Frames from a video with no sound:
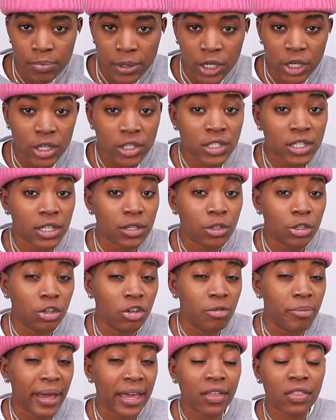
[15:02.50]
because
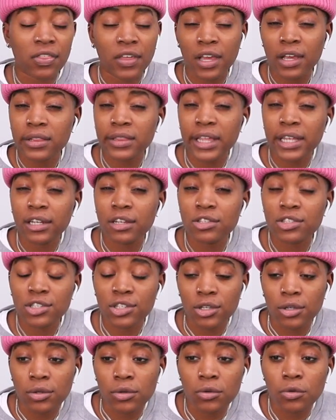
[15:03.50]
you may think that it's
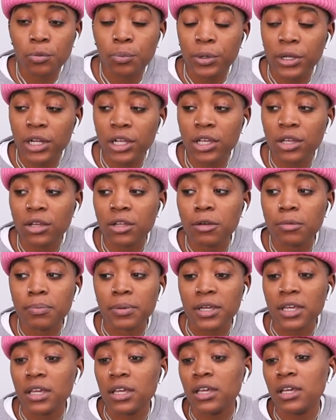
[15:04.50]
you, but it could
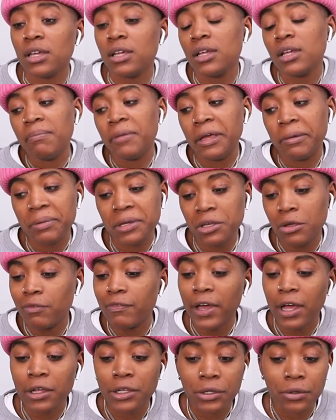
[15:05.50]
be maybe you
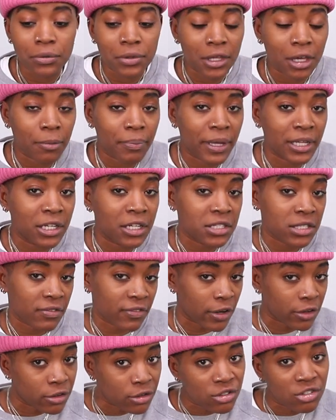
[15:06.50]
value the opinions of
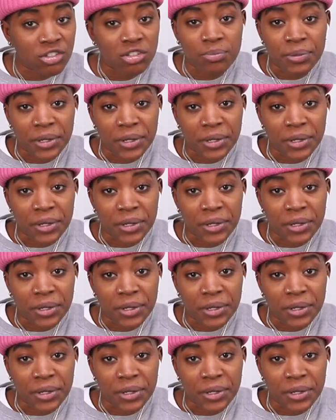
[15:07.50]
others too